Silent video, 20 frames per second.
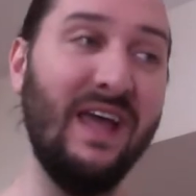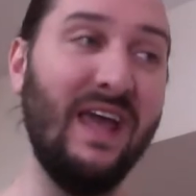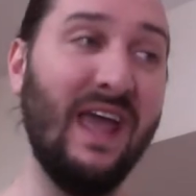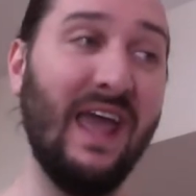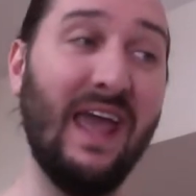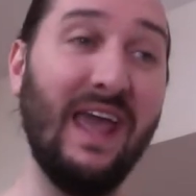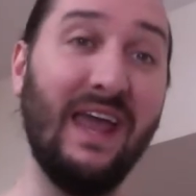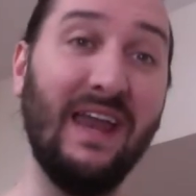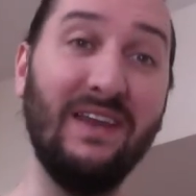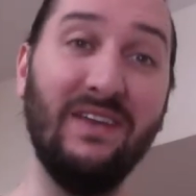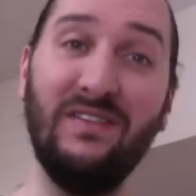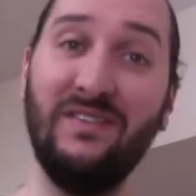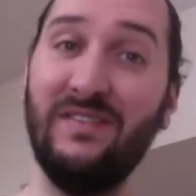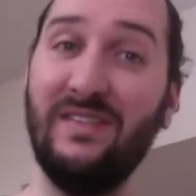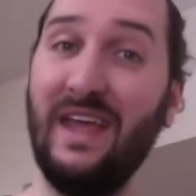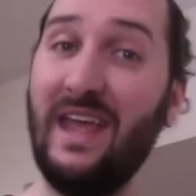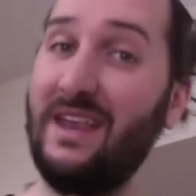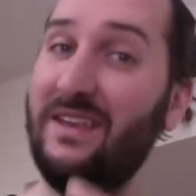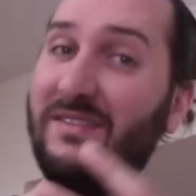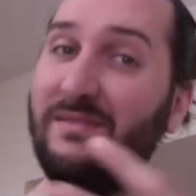and
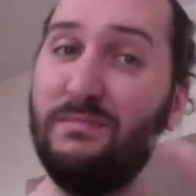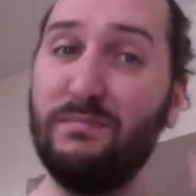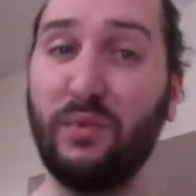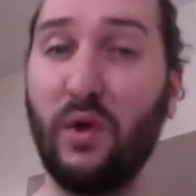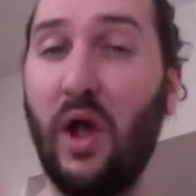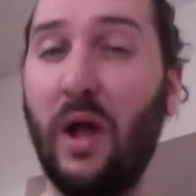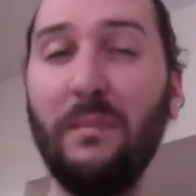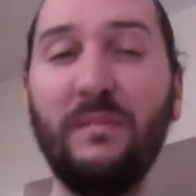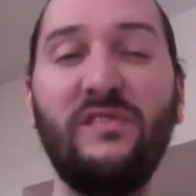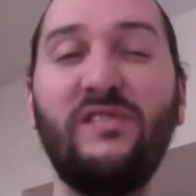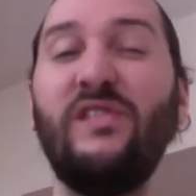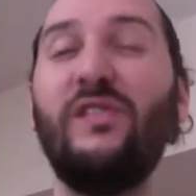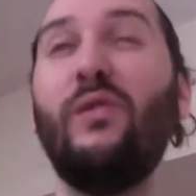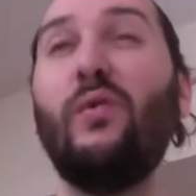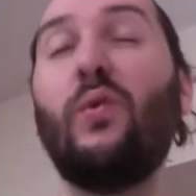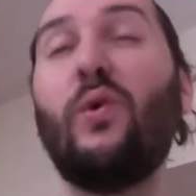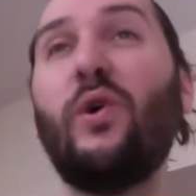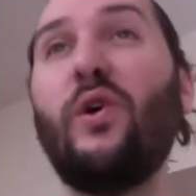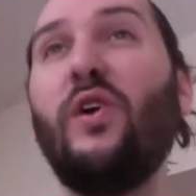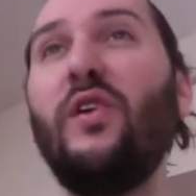they promise you the
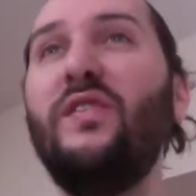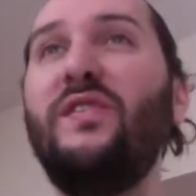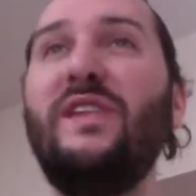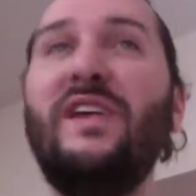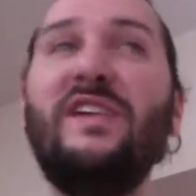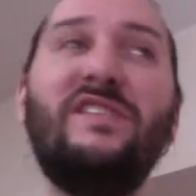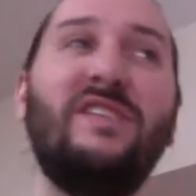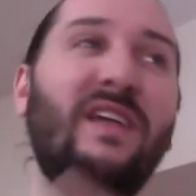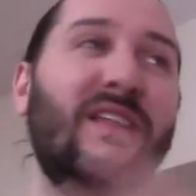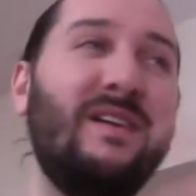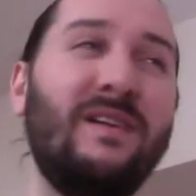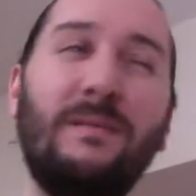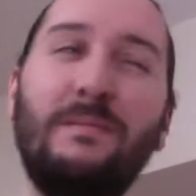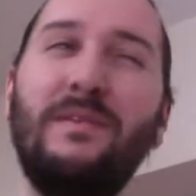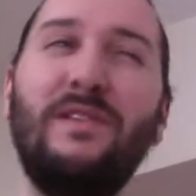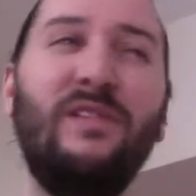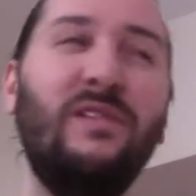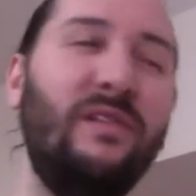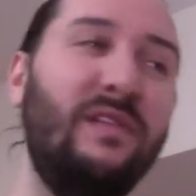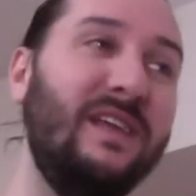world and they say they're going
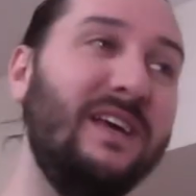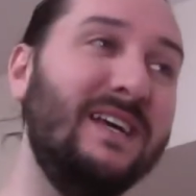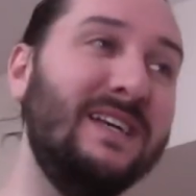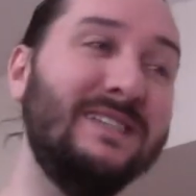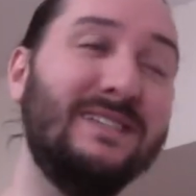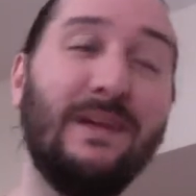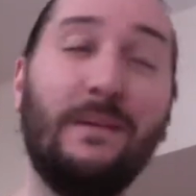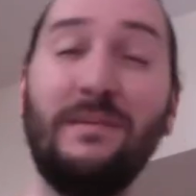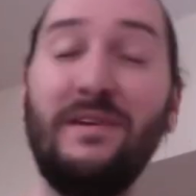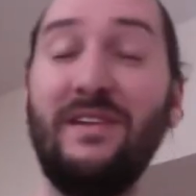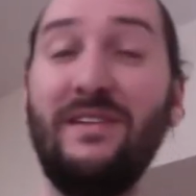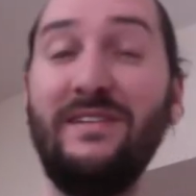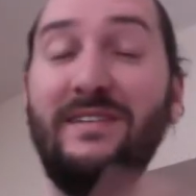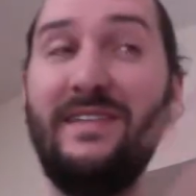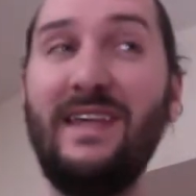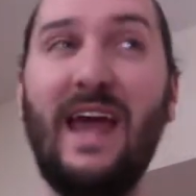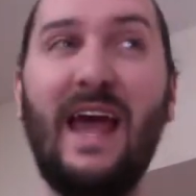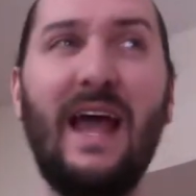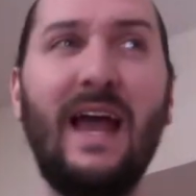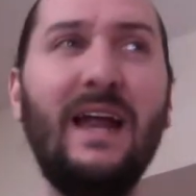to do this, I'm going to do
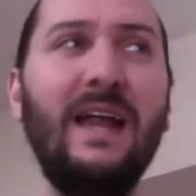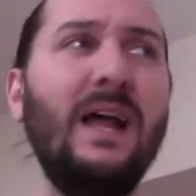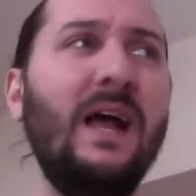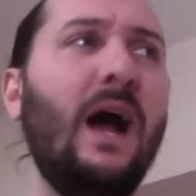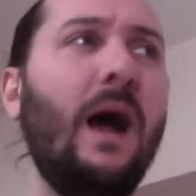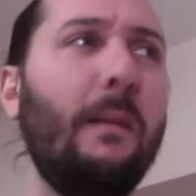that,